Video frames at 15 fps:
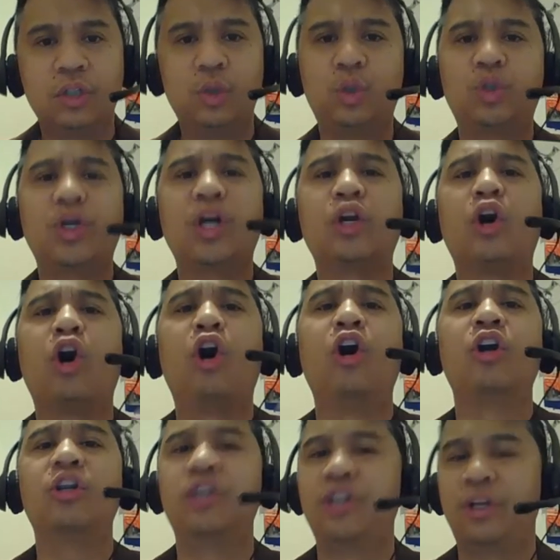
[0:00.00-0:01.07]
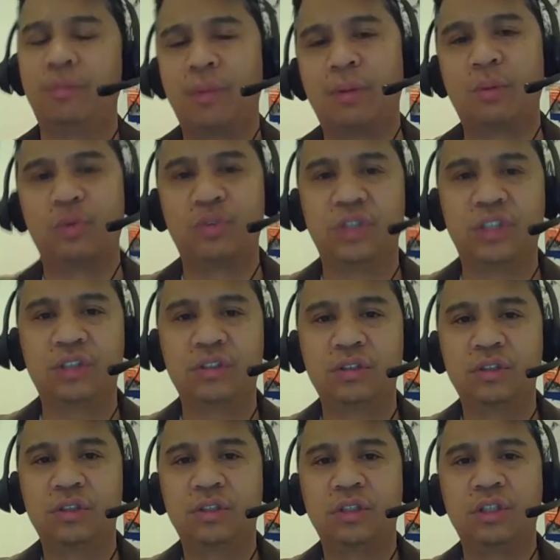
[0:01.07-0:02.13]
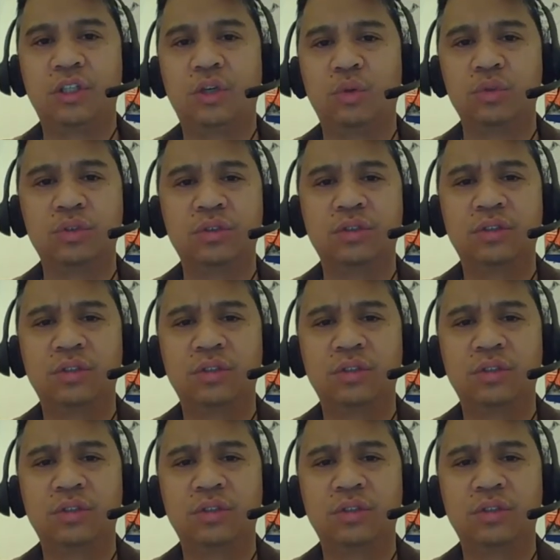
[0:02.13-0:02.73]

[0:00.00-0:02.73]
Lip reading: You try to honor their memory. You don't